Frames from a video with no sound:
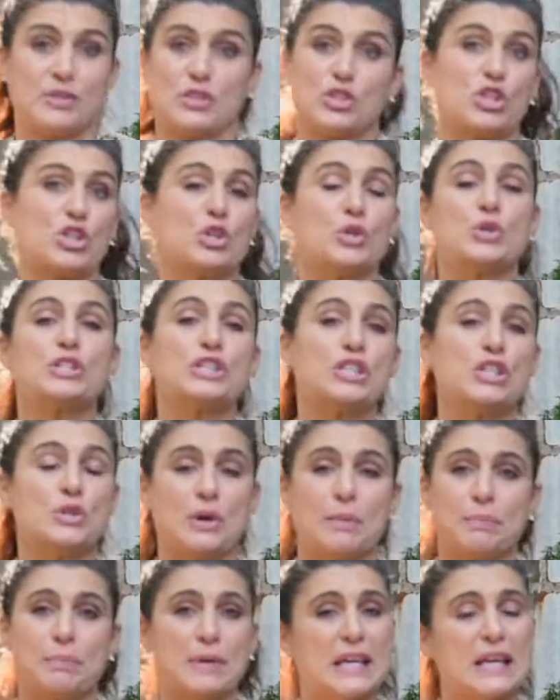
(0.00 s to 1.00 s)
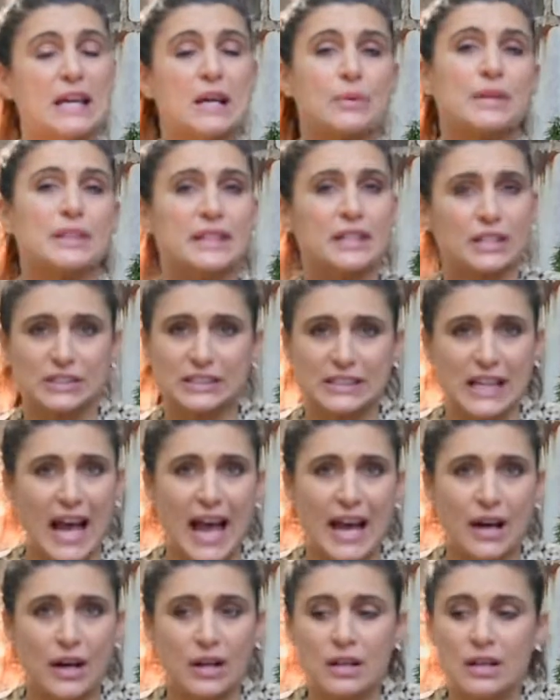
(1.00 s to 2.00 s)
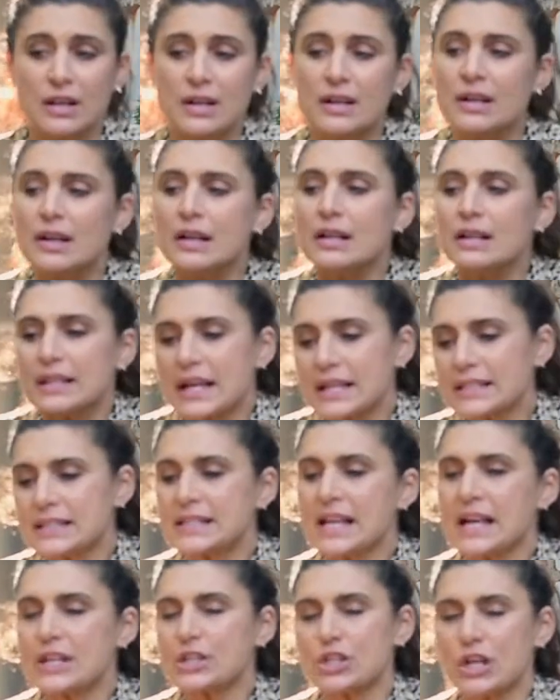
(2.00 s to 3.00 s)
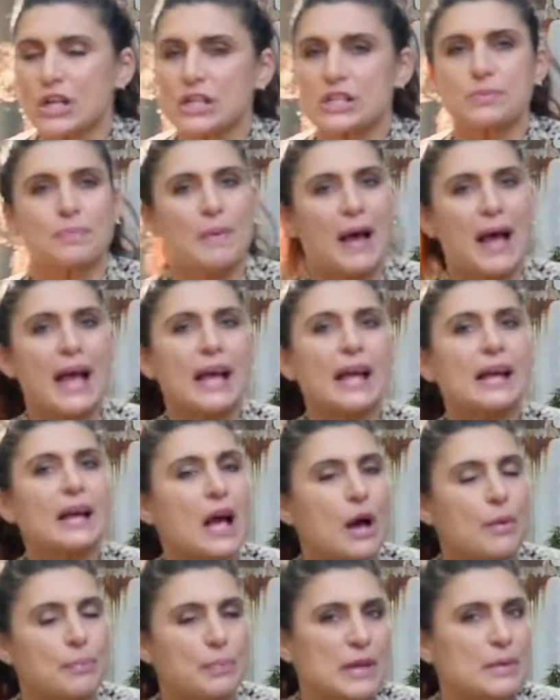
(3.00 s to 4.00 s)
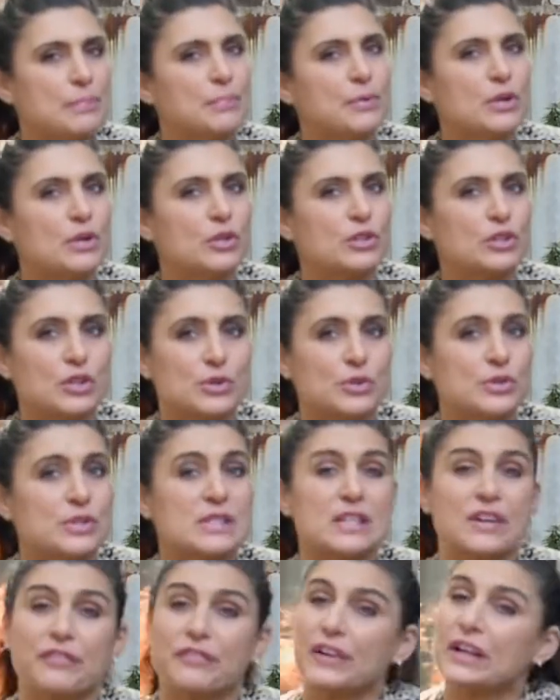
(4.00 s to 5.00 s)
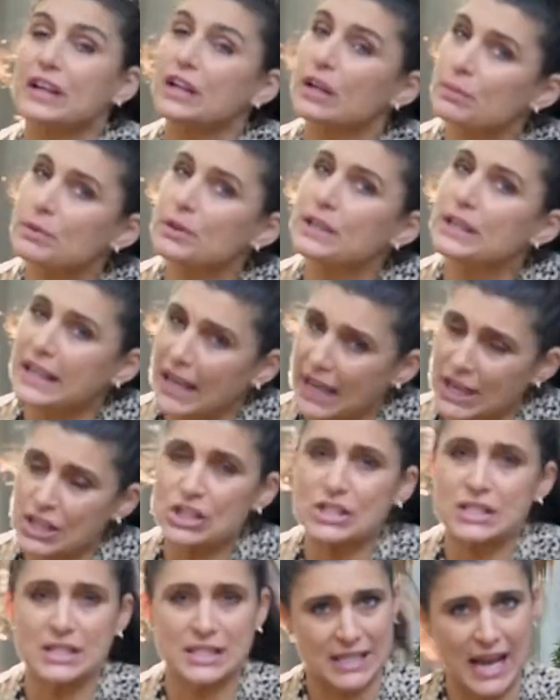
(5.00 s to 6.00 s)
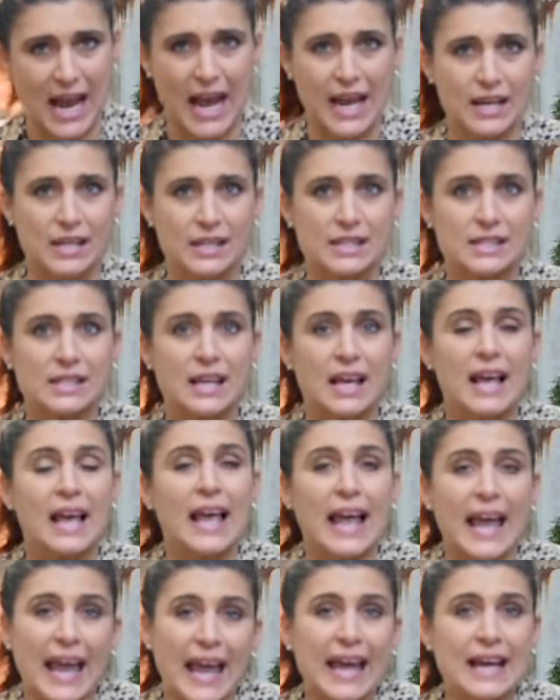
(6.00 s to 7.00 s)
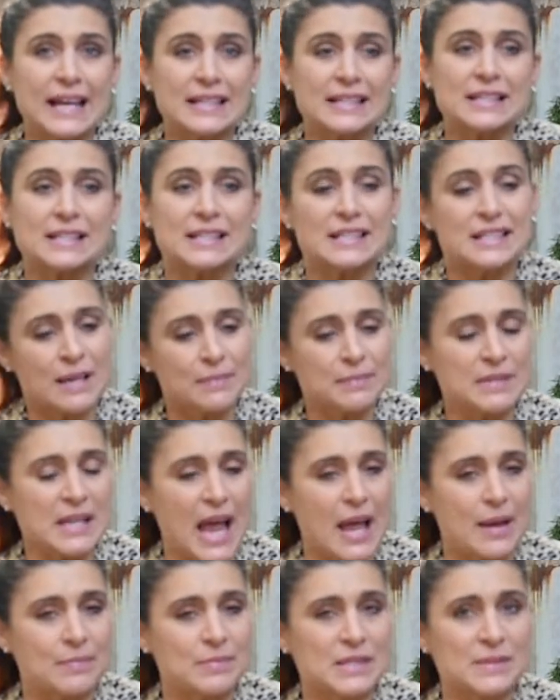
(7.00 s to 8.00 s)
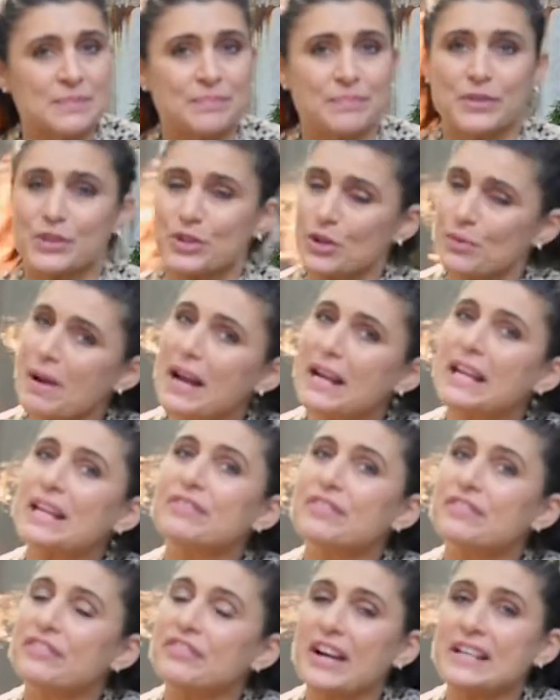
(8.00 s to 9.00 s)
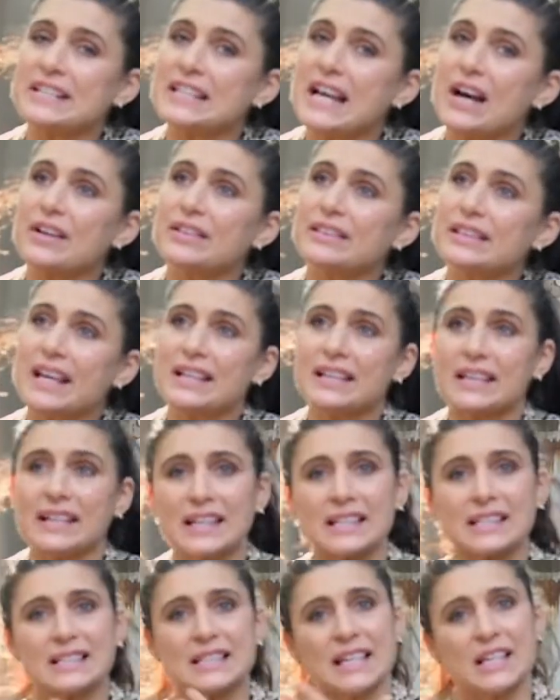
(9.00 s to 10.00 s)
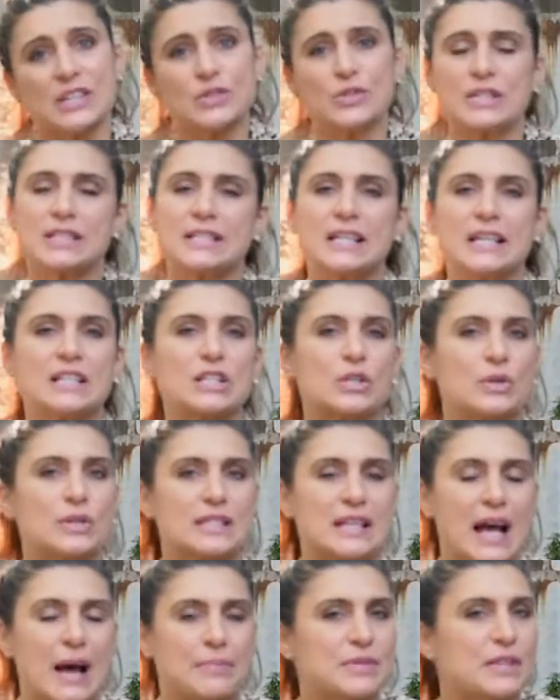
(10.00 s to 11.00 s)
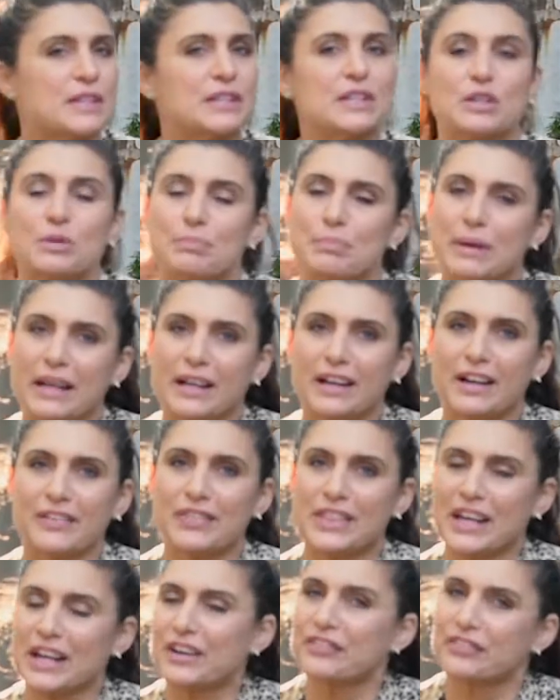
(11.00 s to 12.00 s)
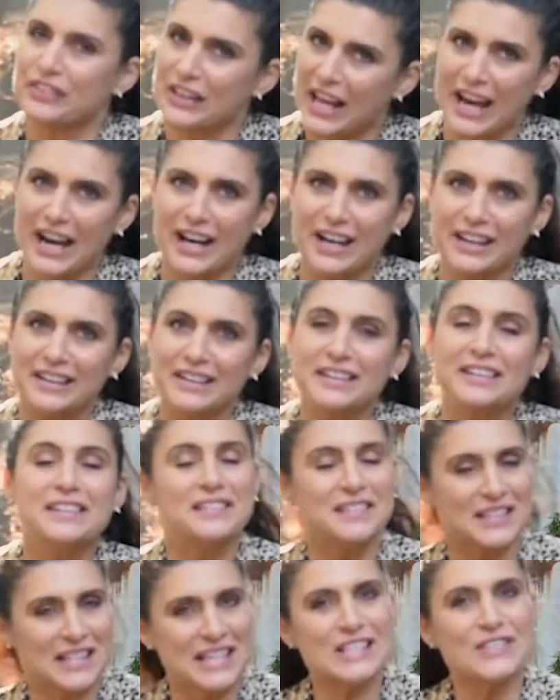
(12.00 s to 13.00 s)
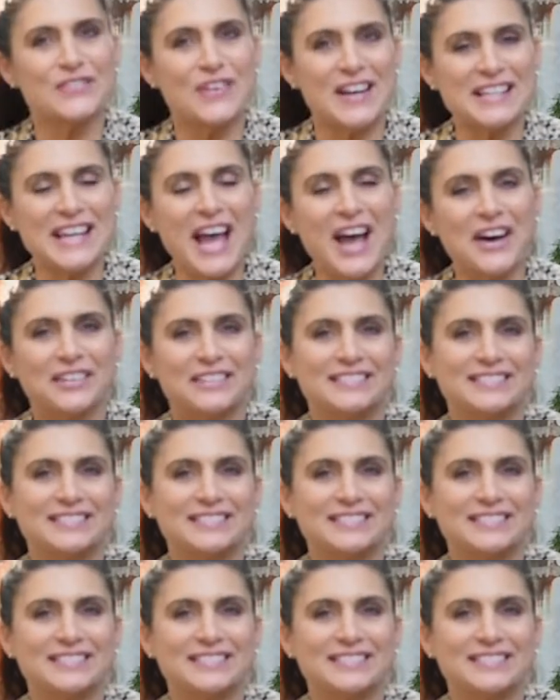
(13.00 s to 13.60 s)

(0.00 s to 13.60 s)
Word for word: choose to appear with their style, let's not judge by how people use different communication styles. And sometimes you might even find out that it's interesting to adopt a little bit of their flair. Let's find out.